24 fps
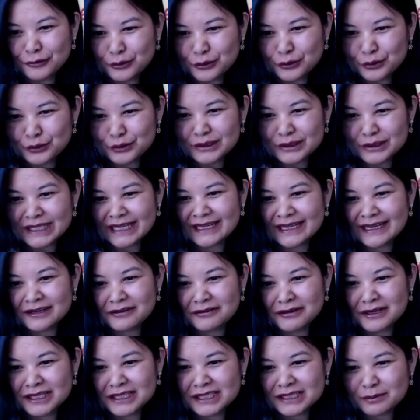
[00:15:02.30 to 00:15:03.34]
the food
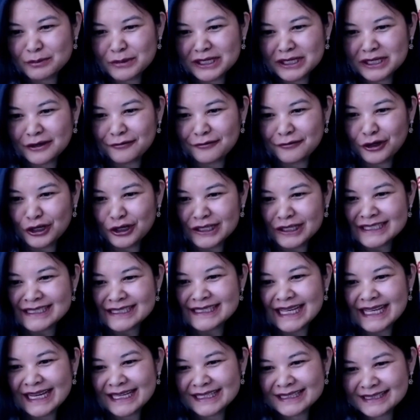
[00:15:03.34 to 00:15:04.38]
and arrangement of all
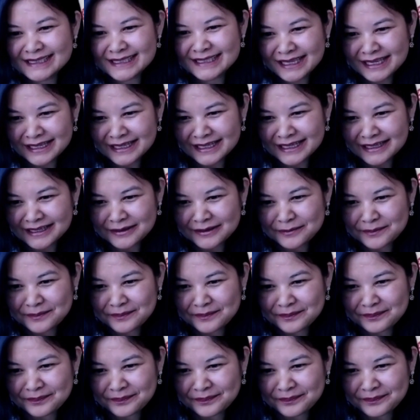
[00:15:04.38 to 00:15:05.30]
the sightseeing.